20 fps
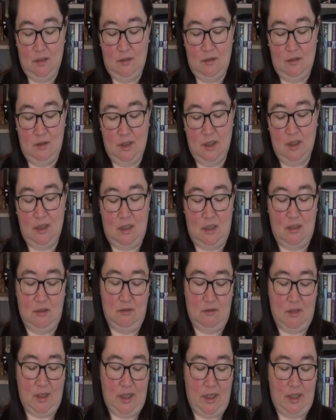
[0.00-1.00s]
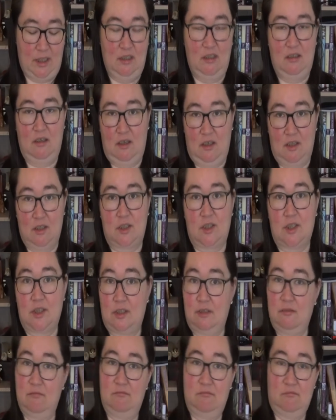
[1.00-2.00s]
or, you know, a large
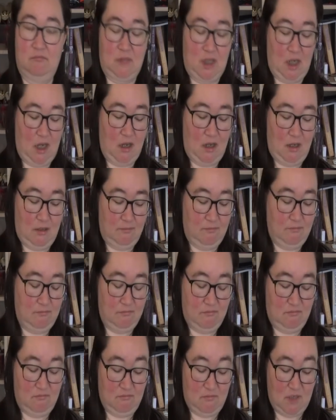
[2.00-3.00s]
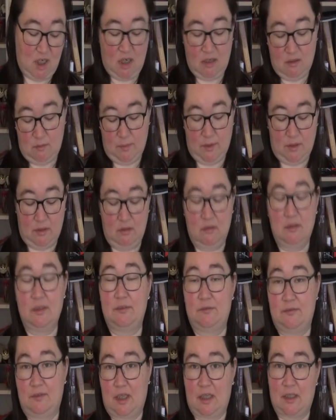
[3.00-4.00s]
Coke bottle
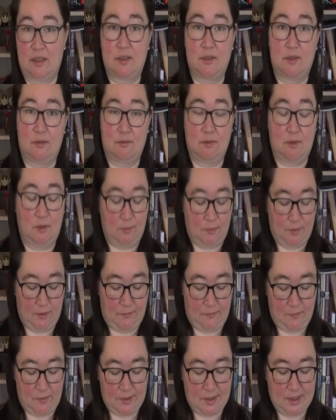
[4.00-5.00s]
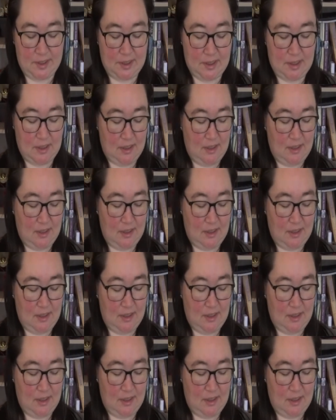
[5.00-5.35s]
if that's your preference.